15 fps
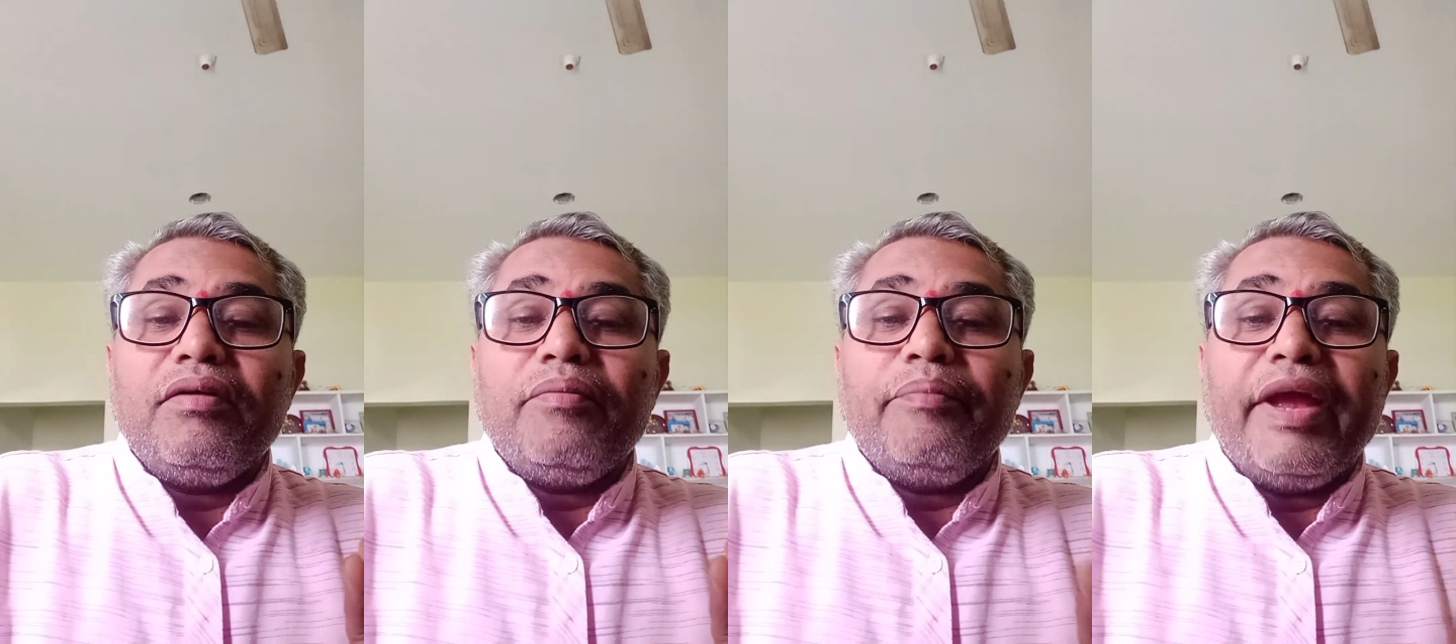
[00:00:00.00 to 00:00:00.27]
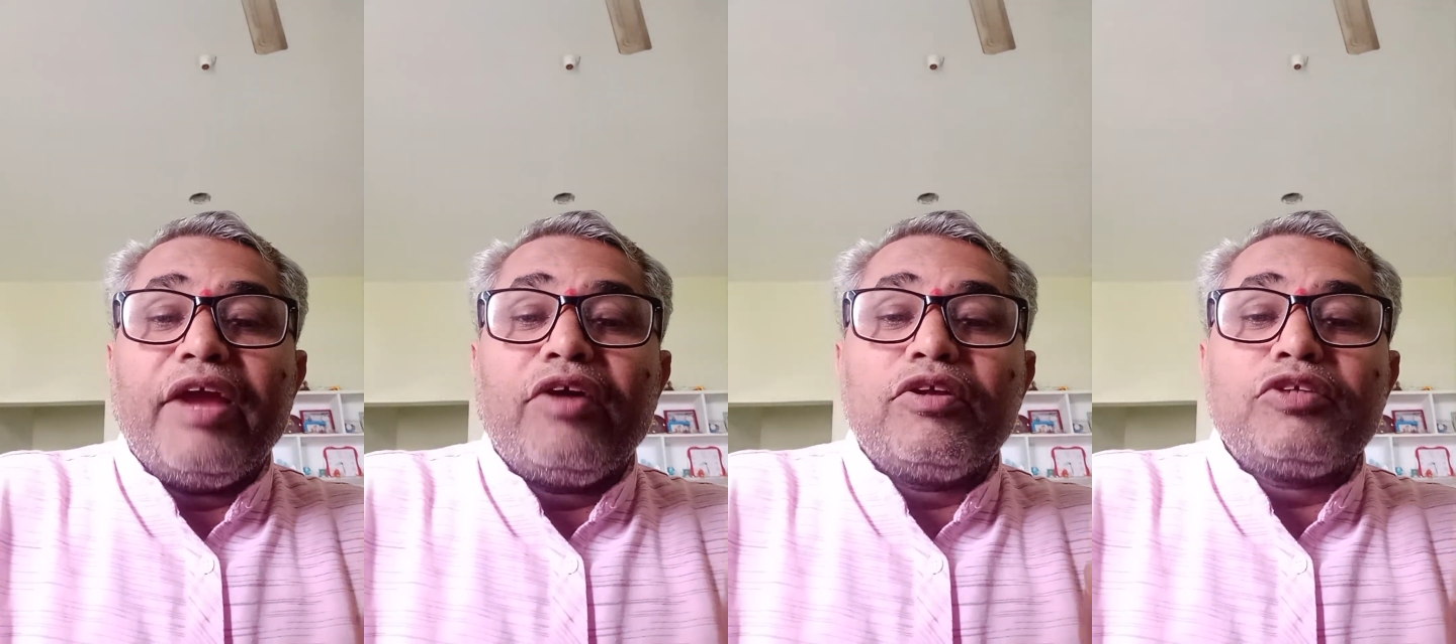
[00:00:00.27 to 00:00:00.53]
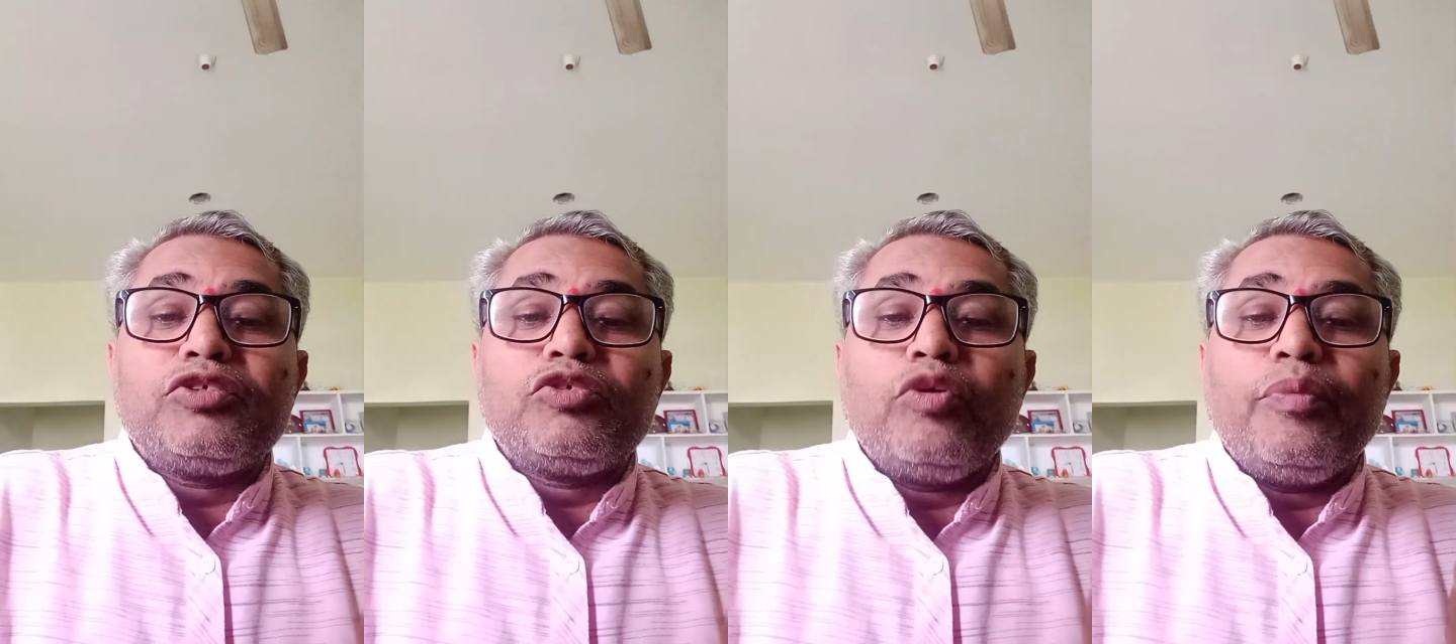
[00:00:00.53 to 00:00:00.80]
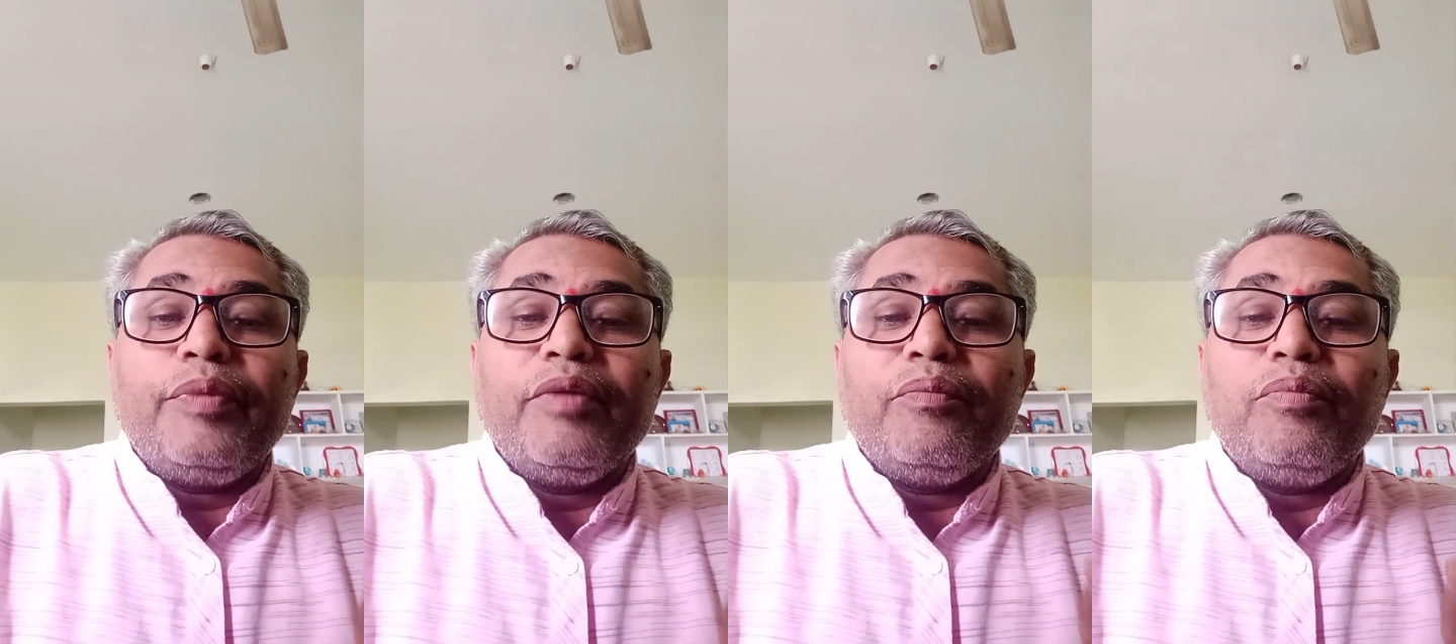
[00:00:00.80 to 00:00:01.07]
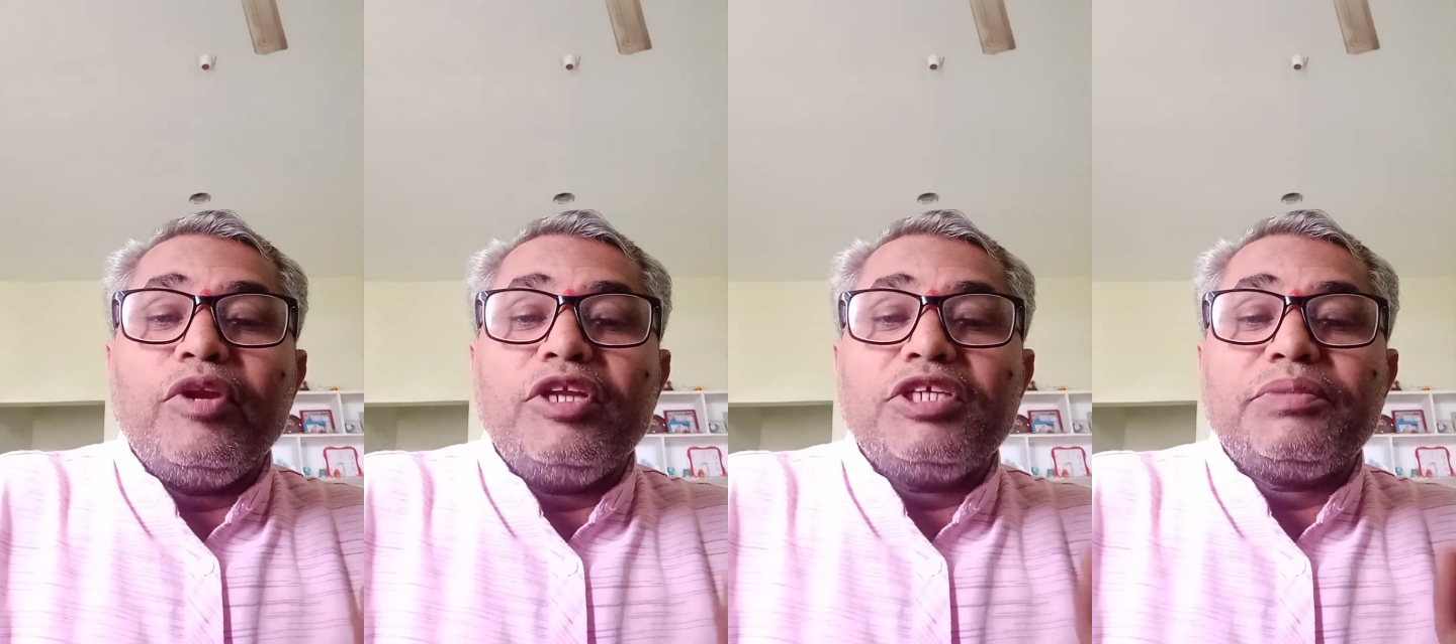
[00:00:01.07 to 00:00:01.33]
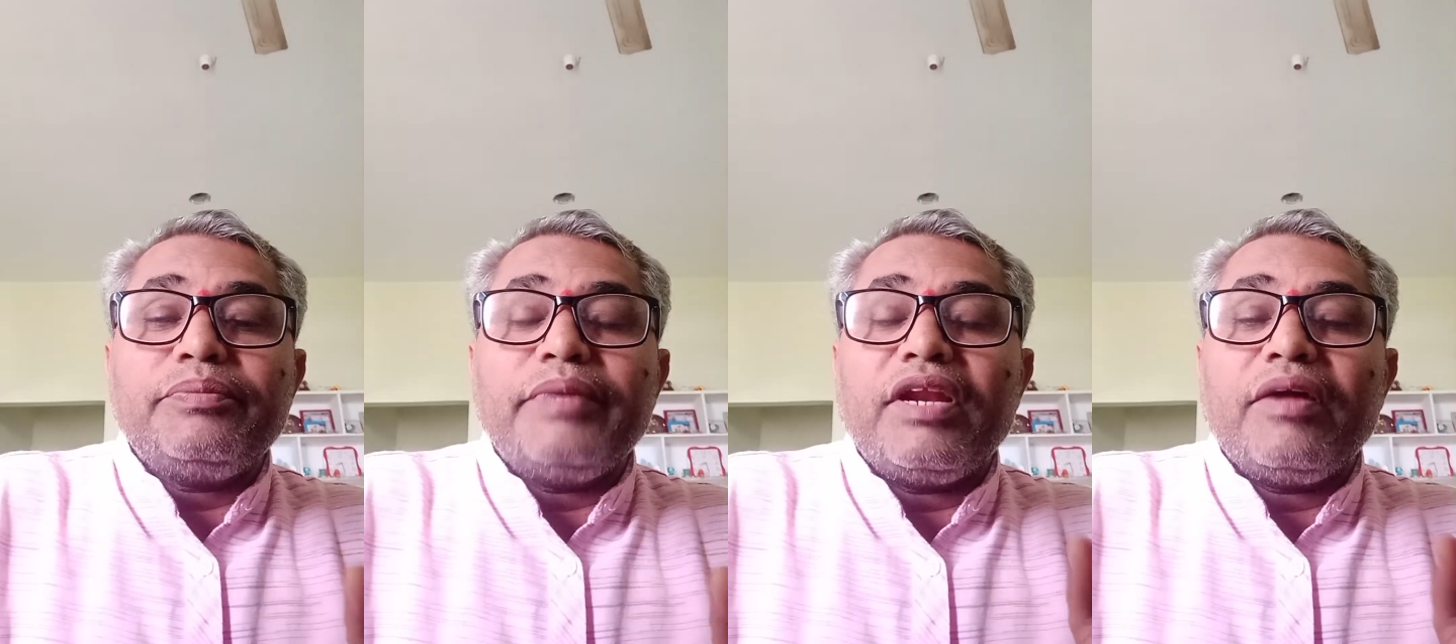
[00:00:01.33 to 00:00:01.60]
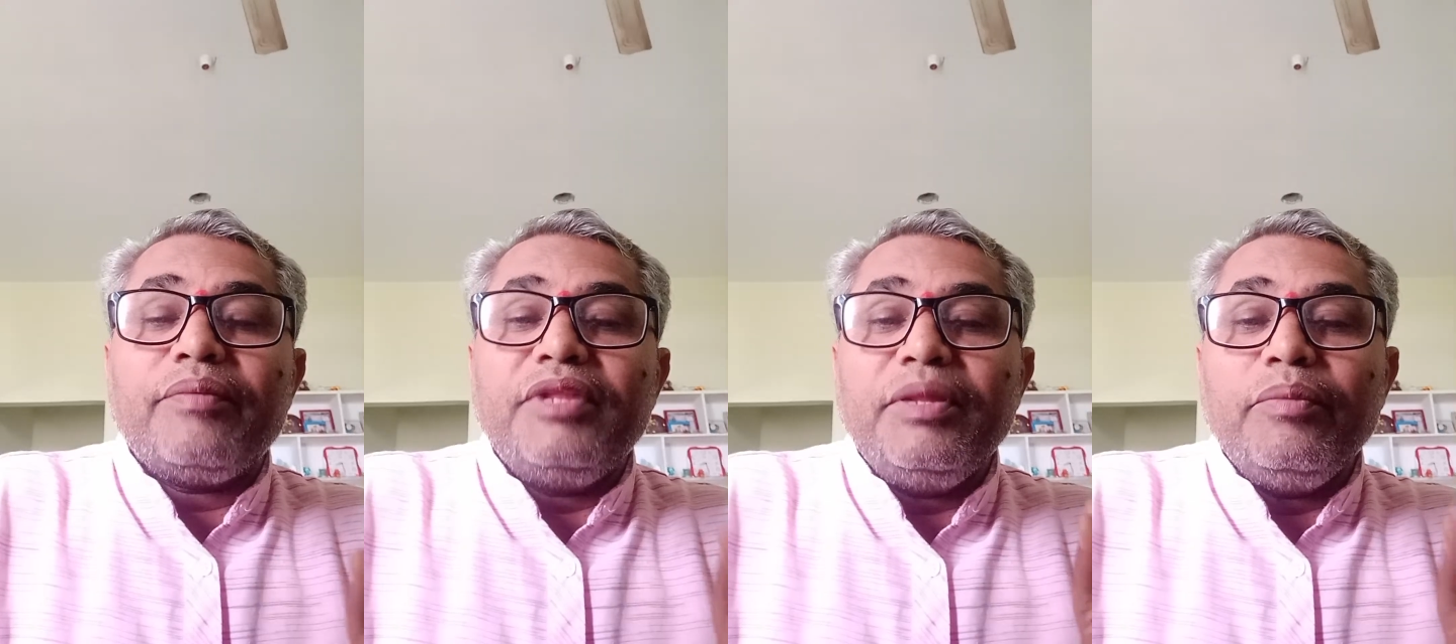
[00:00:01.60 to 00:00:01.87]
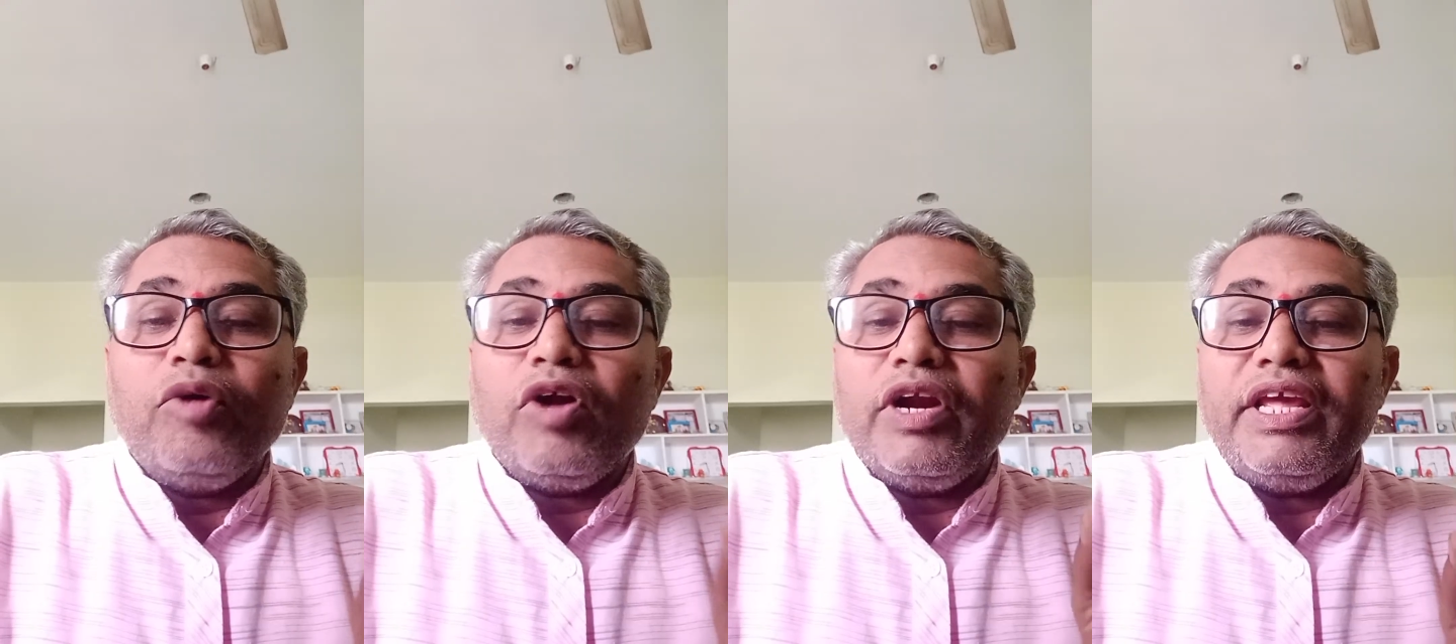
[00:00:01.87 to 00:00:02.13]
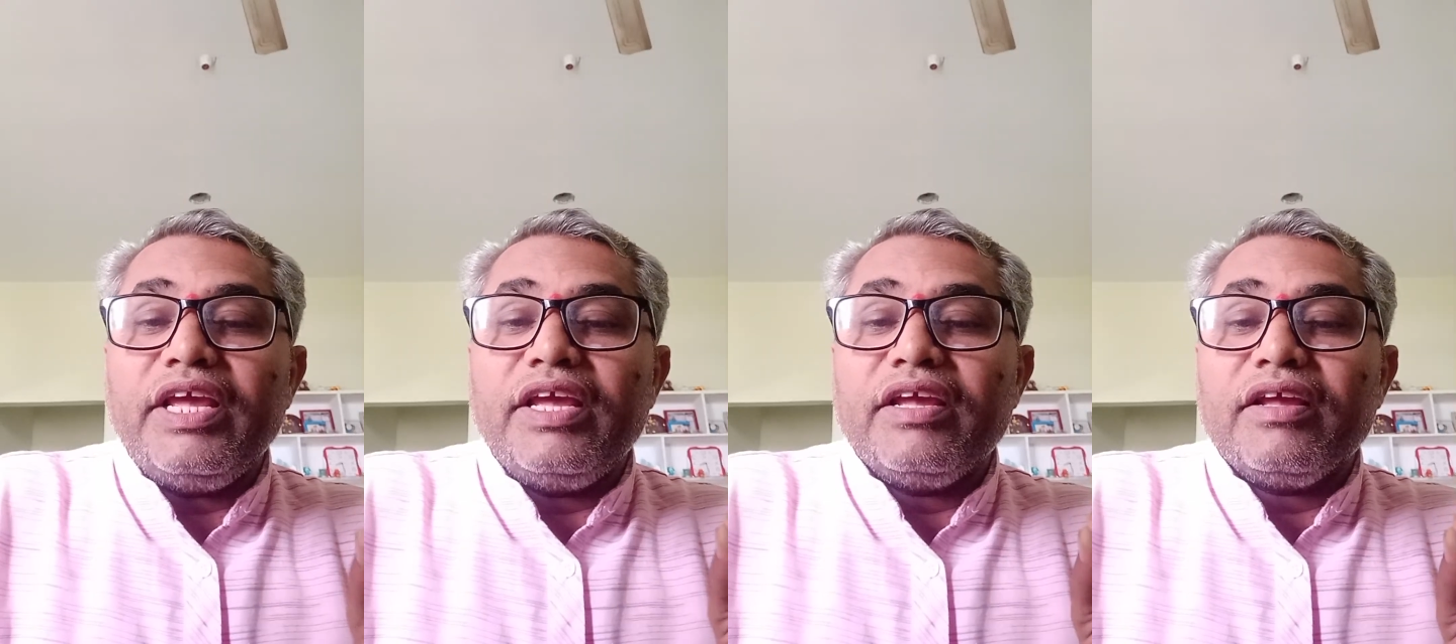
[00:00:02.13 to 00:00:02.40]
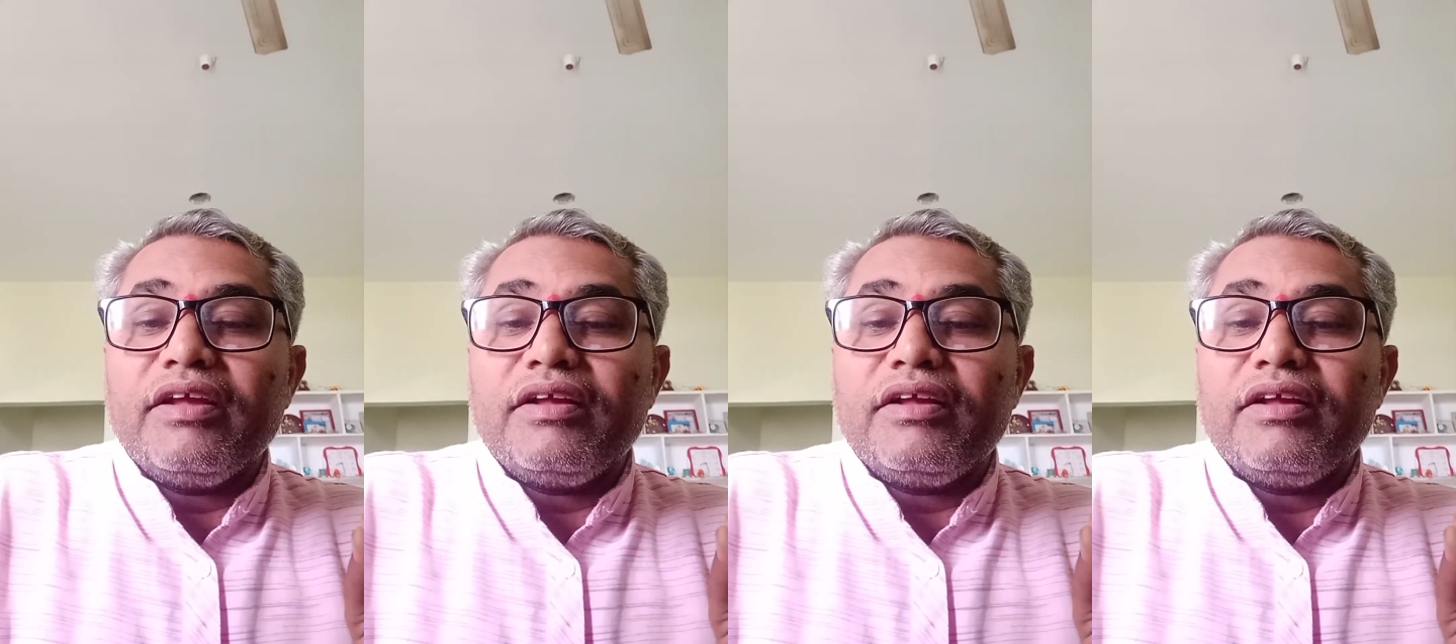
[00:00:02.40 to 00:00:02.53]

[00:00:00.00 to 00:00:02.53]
microscopic policeman of the body.